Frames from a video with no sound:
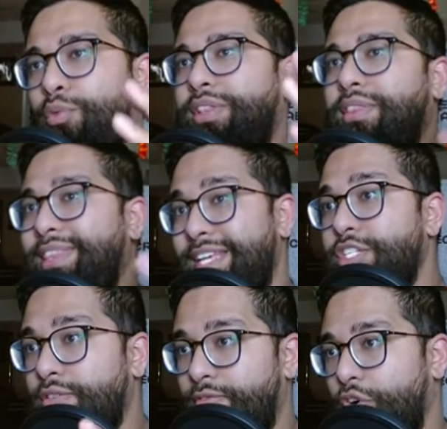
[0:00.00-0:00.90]
with
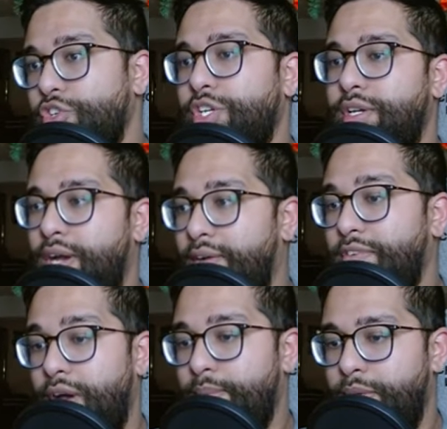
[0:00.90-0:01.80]
this version of
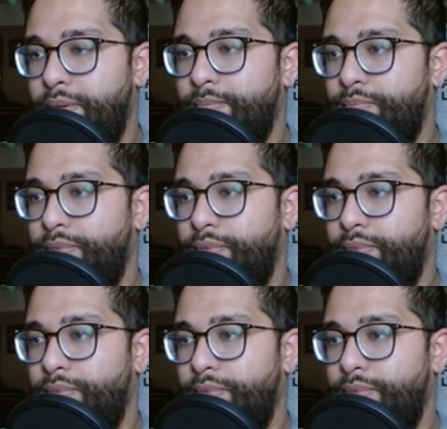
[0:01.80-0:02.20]
Nami